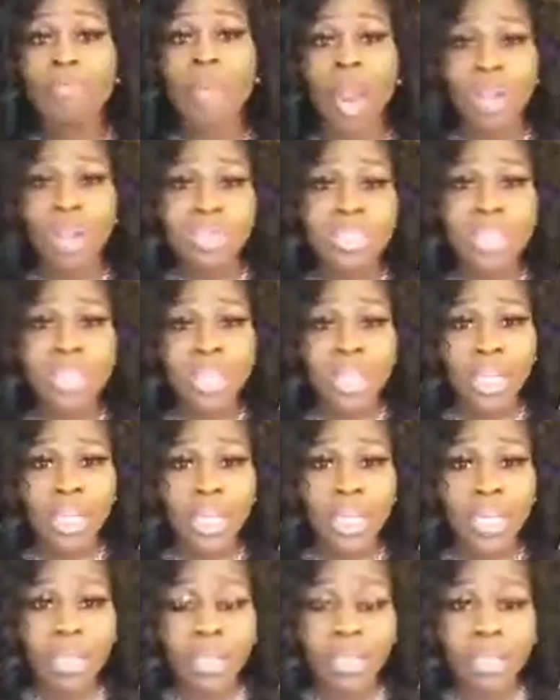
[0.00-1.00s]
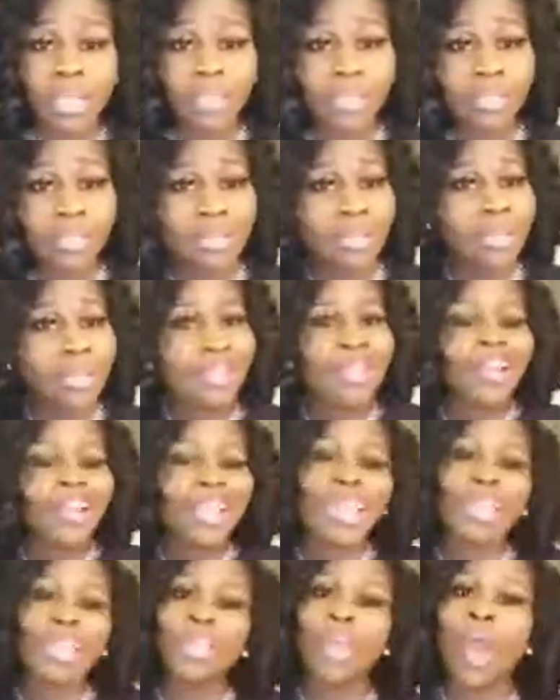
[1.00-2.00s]
Me personally?
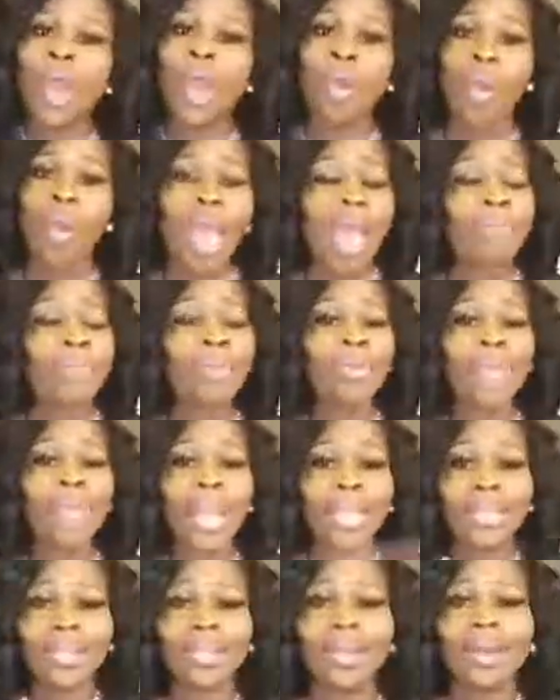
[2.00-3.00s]
Yo, I'm